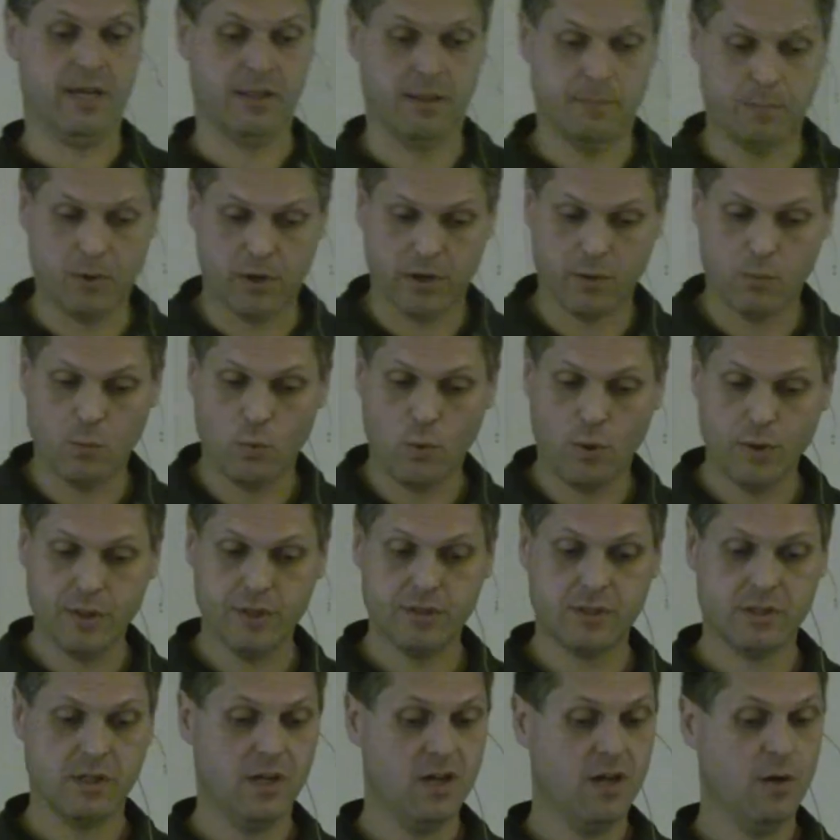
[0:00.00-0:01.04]
in the bottom
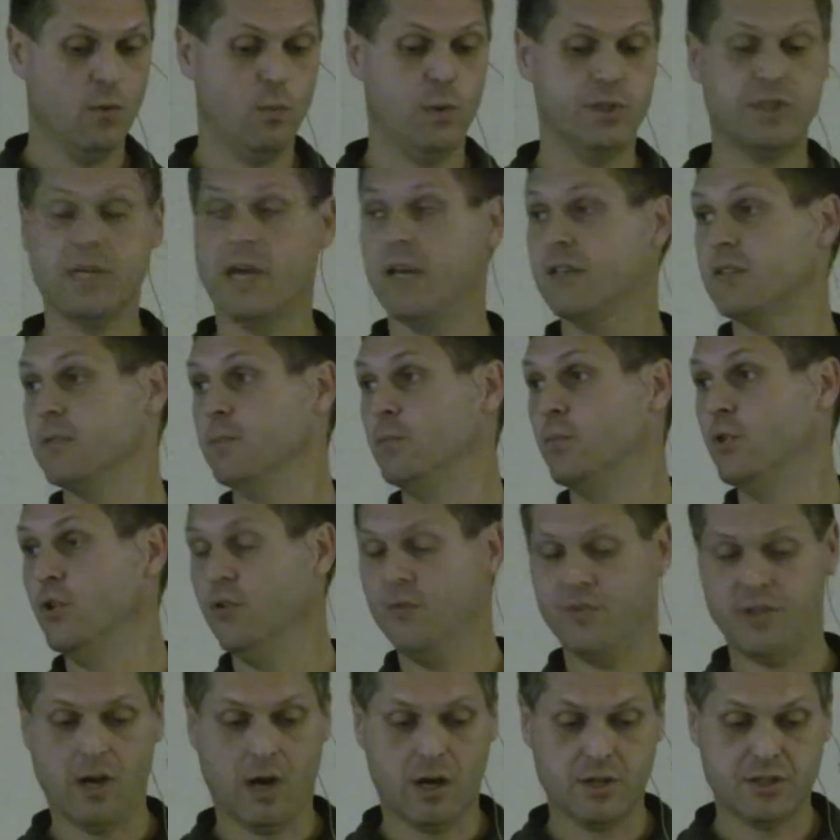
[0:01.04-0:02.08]
waters, which has
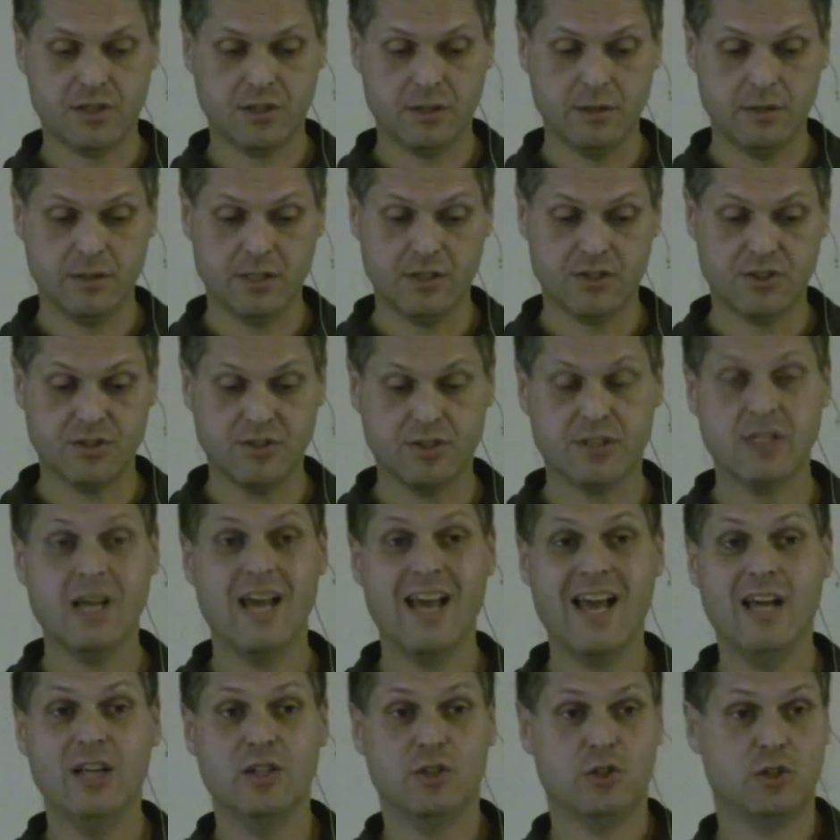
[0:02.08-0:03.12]
improved the oxygen conditions
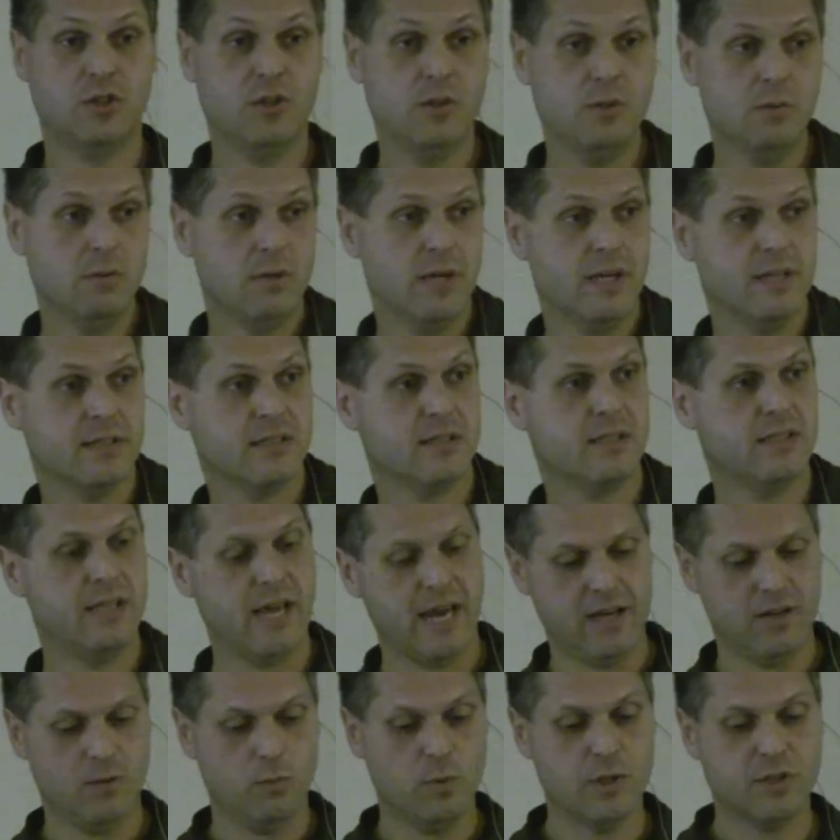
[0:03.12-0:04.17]
to a
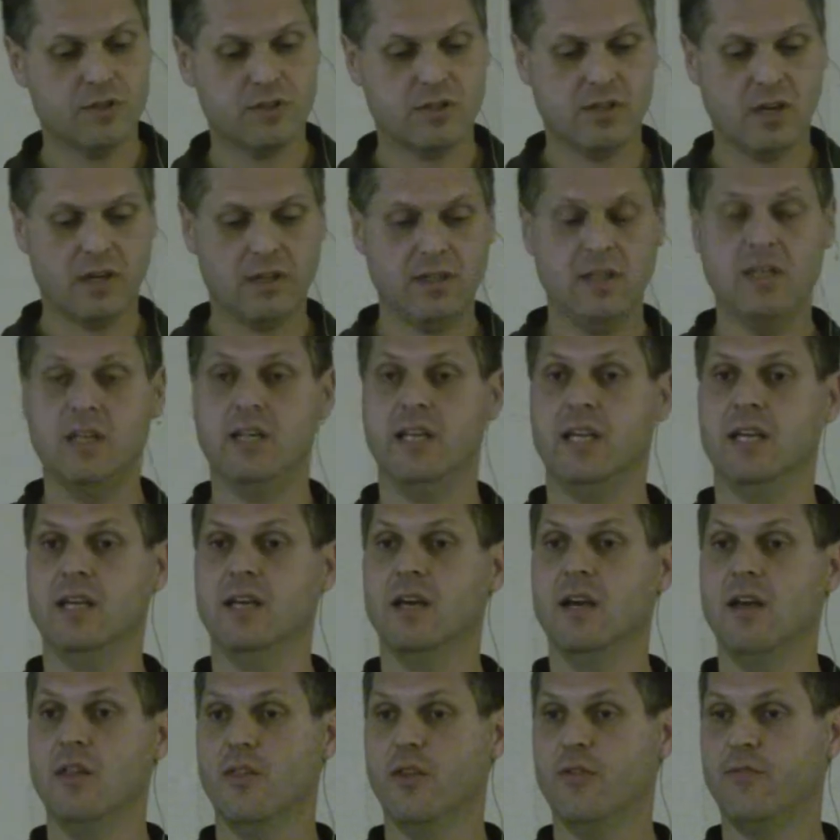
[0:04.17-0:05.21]
state where suddenly
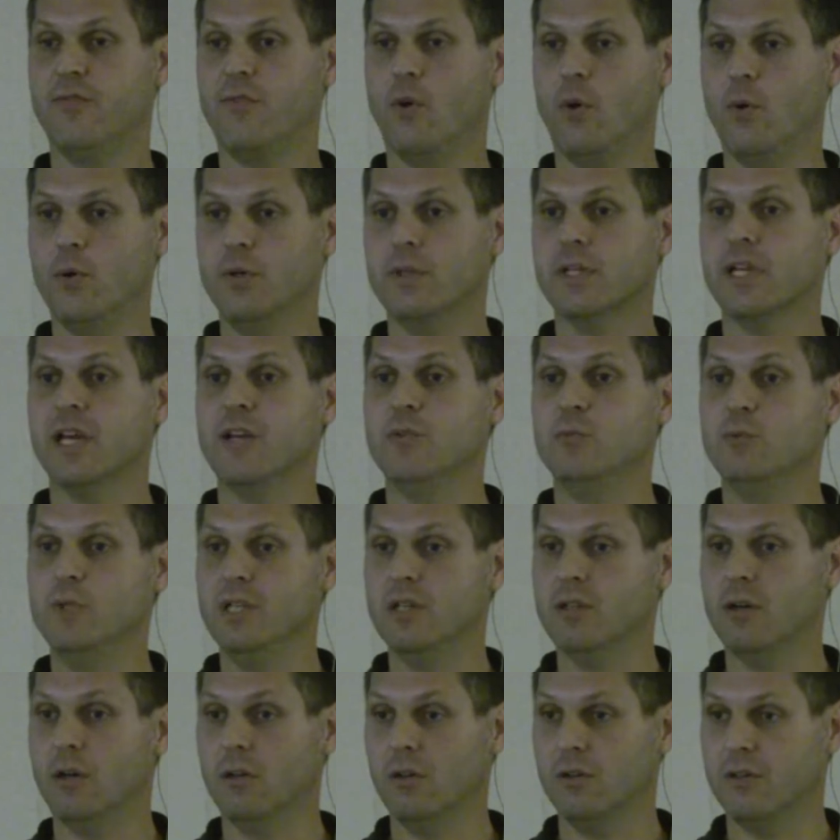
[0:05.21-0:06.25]
the fauna can
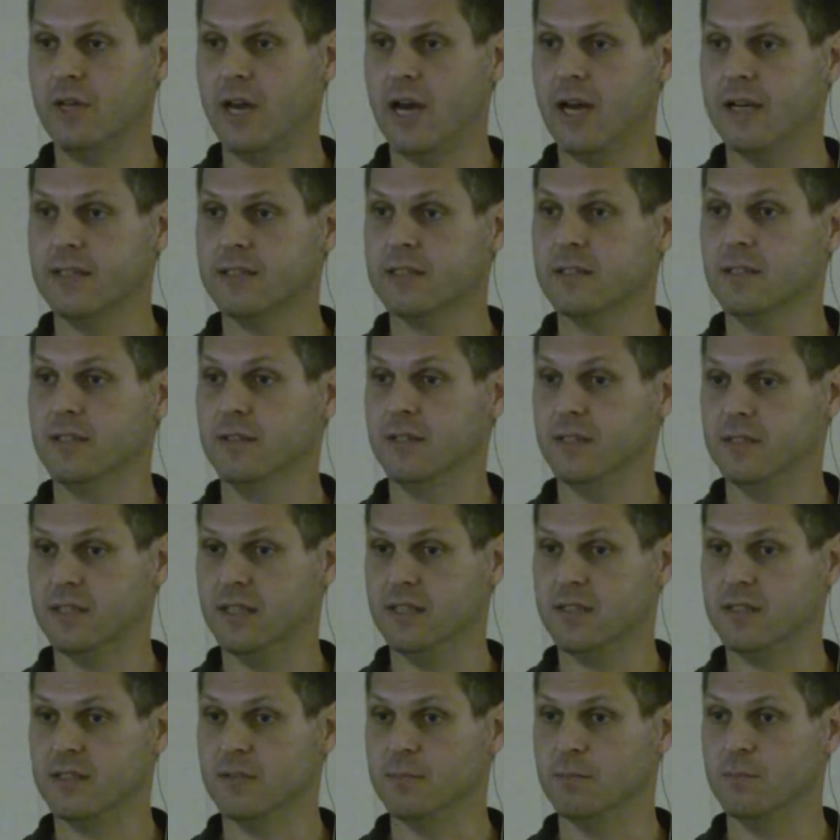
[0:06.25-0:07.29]
recolonize the
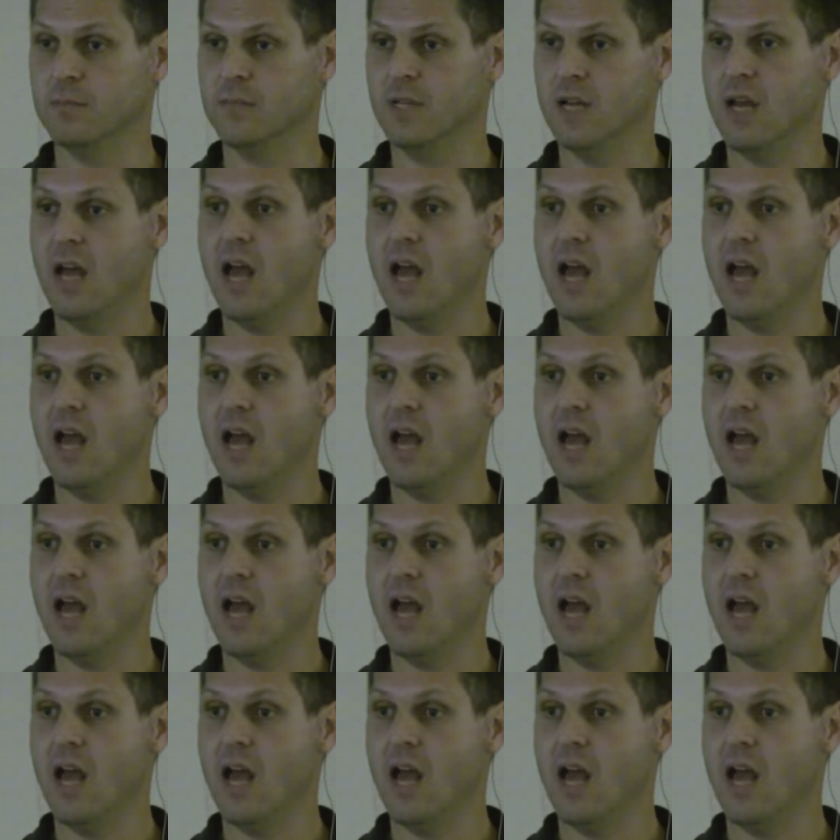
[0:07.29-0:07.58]
system.